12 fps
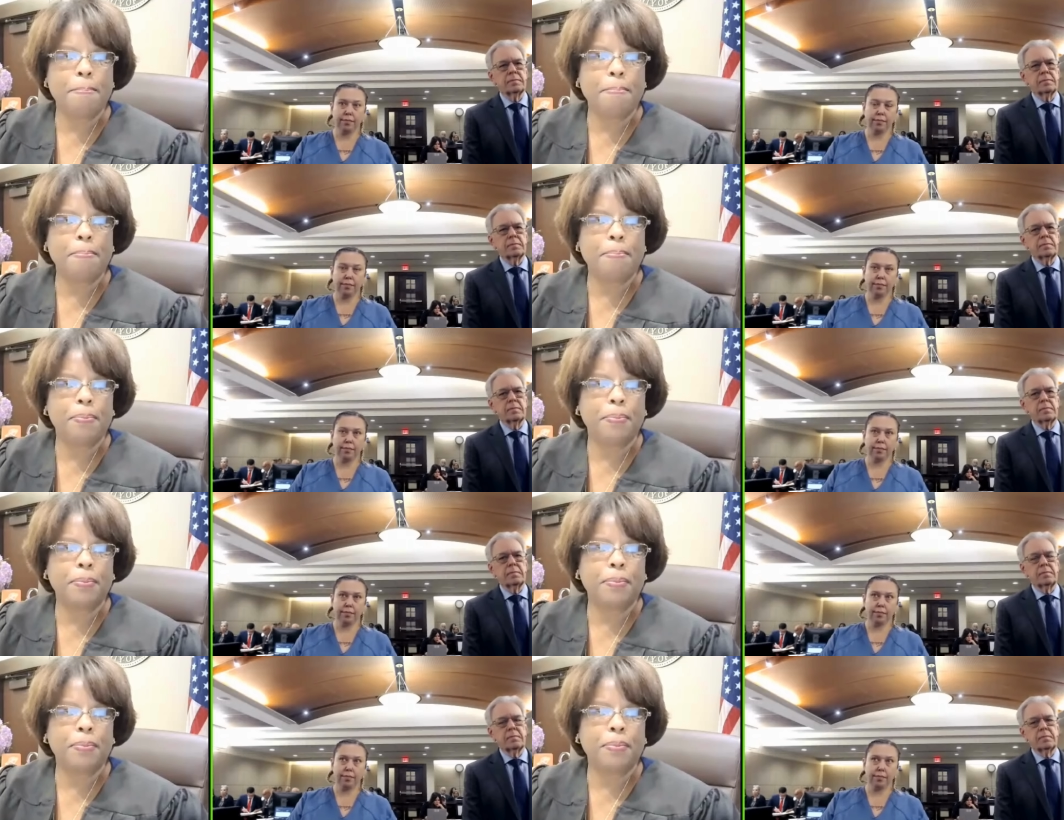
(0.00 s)

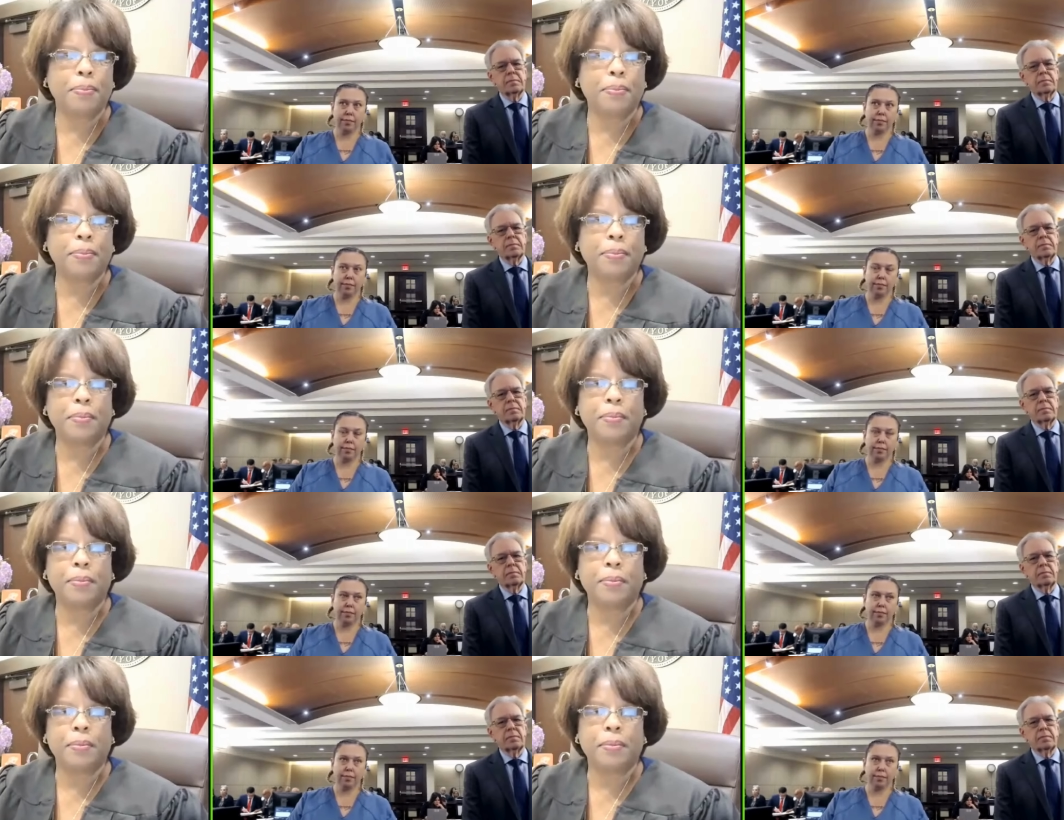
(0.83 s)

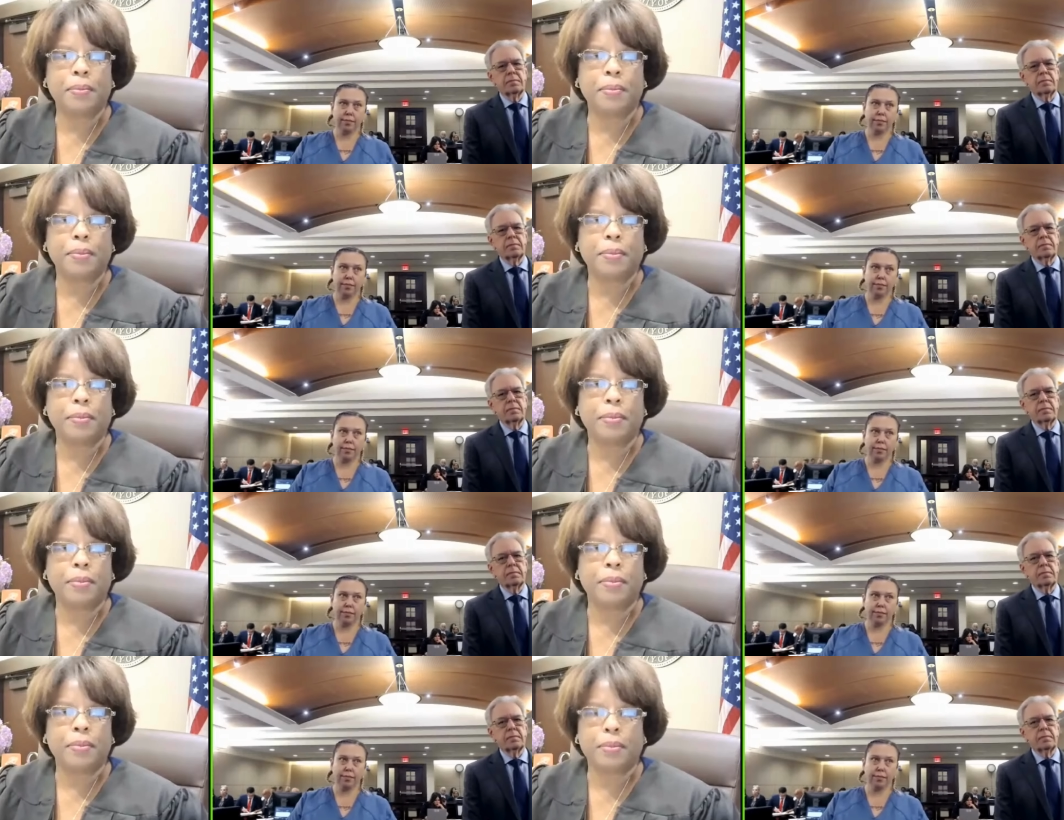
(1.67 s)

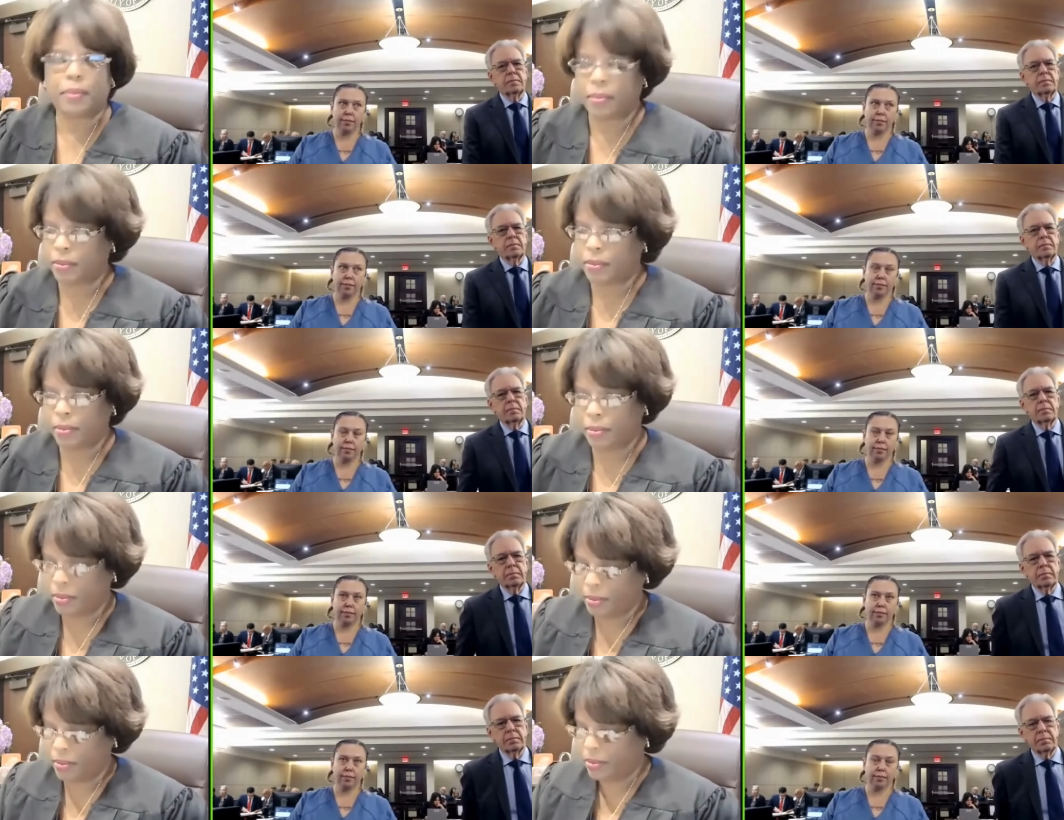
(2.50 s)

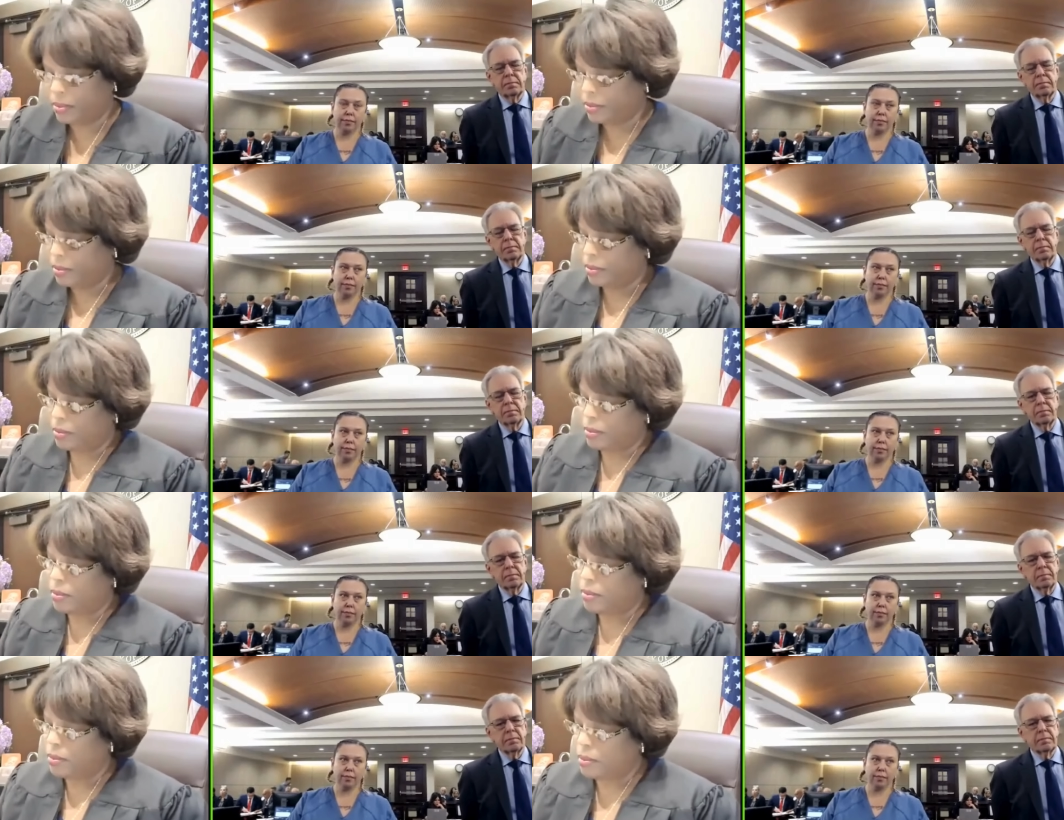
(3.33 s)

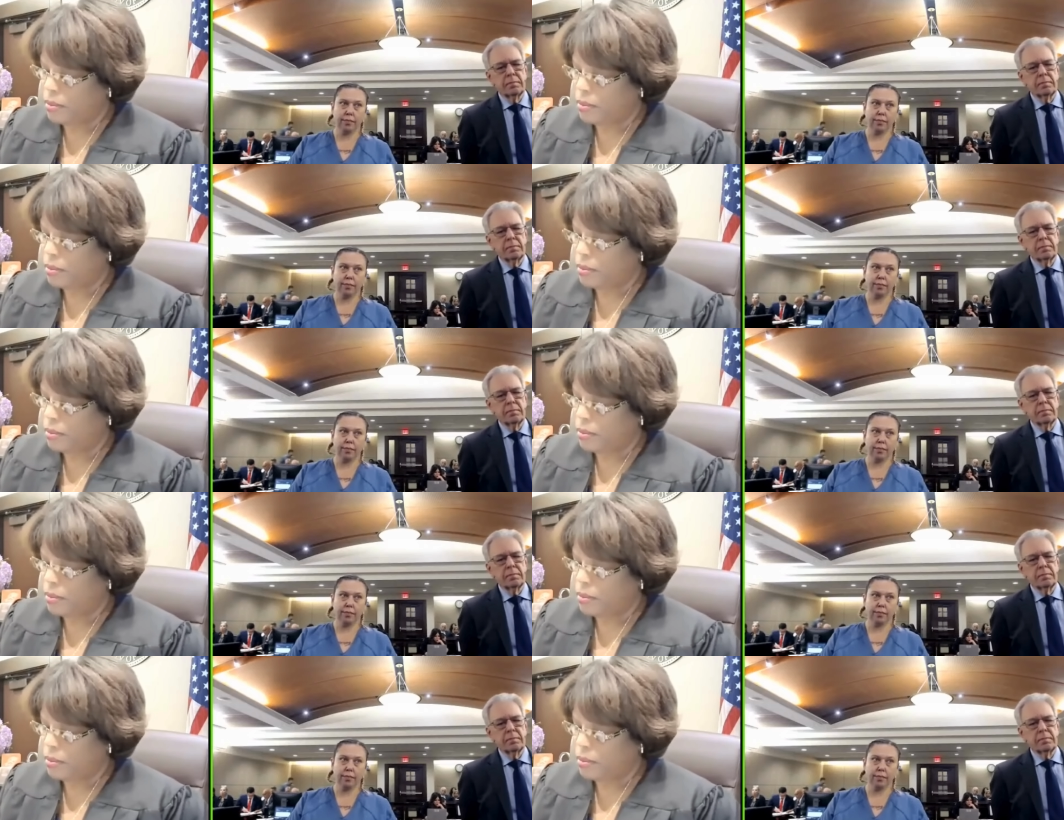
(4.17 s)
(silence)